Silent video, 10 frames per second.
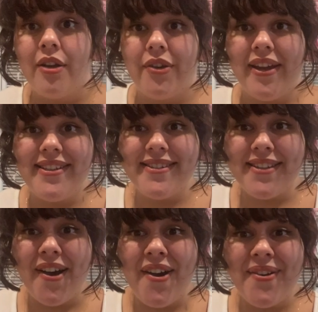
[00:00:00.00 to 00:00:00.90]
Great,
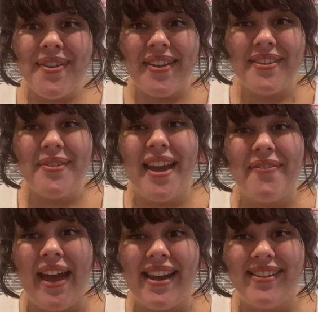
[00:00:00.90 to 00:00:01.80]
so now that we have
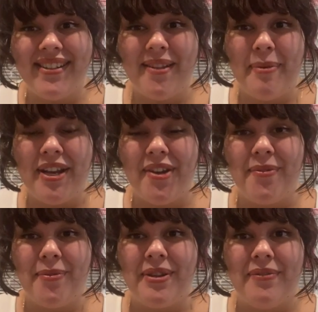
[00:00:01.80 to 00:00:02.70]
had a little bit of
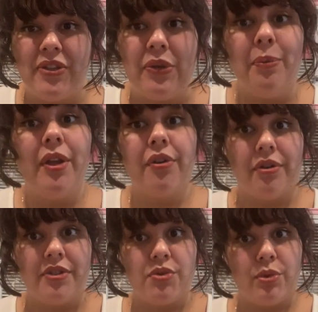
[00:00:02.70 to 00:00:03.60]
review, we are
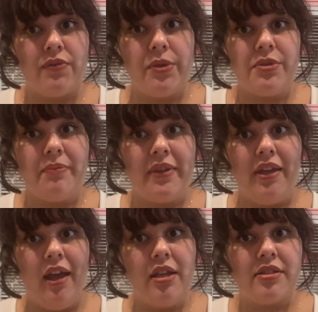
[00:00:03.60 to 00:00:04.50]
going to review something
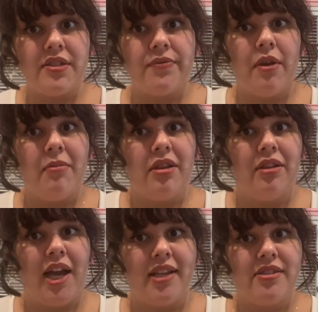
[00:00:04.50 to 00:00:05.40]
else from
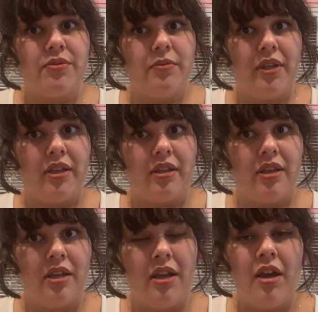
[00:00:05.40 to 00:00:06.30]
last week.
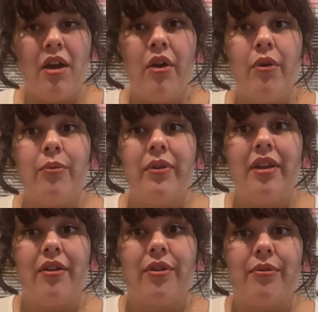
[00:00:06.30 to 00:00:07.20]
We
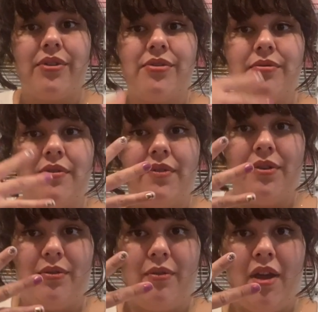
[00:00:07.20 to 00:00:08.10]
are going to
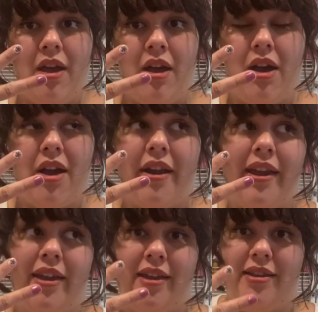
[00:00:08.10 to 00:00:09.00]
review our
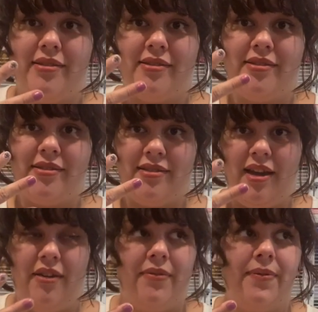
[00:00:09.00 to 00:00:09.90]
hand
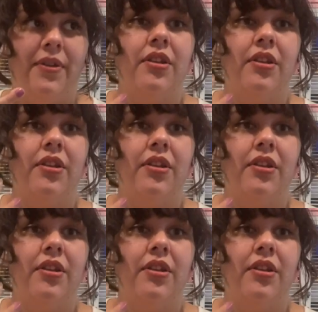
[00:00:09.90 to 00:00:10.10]
staff.